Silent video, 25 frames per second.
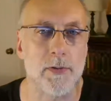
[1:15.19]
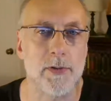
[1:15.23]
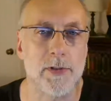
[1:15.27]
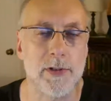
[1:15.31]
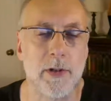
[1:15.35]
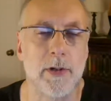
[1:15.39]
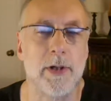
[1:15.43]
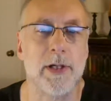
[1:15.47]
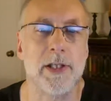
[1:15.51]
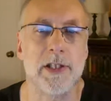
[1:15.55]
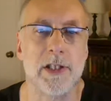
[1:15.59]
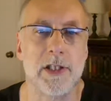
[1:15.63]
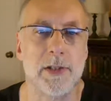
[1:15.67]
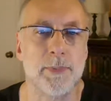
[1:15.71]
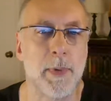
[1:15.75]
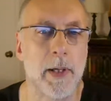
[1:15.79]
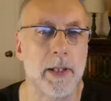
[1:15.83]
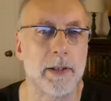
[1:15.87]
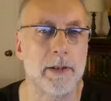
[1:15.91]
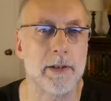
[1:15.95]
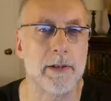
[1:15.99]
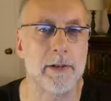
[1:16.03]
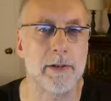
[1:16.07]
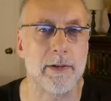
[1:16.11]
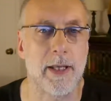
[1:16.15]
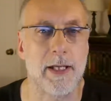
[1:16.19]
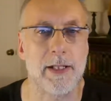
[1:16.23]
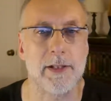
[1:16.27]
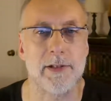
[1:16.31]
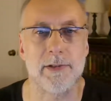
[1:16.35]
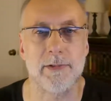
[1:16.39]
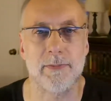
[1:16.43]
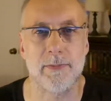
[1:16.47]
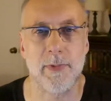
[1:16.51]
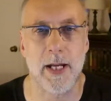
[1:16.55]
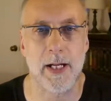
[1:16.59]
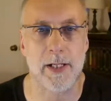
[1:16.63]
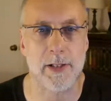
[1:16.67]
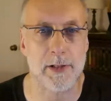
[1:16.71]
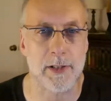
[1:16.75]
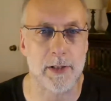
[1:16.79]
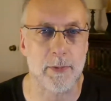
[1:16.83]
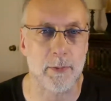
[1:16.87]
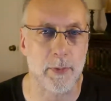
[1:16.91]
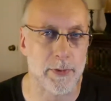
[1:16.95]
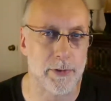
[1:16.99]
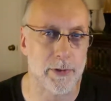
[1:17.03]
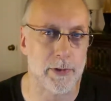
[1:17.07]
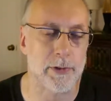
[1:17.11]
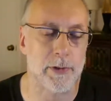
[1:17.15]
So I suspect that that's actually
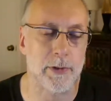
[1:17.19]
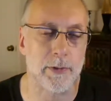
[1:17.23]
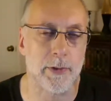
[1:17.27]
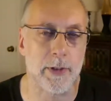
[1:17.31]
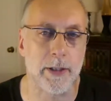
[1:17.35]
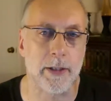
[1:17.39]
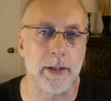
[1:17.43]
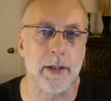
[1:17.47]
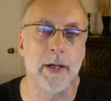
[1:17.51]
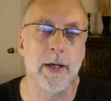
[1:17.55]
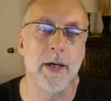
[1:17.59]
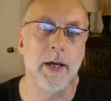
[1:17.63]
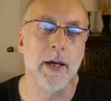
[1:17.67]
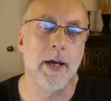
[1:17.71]
what they're doing,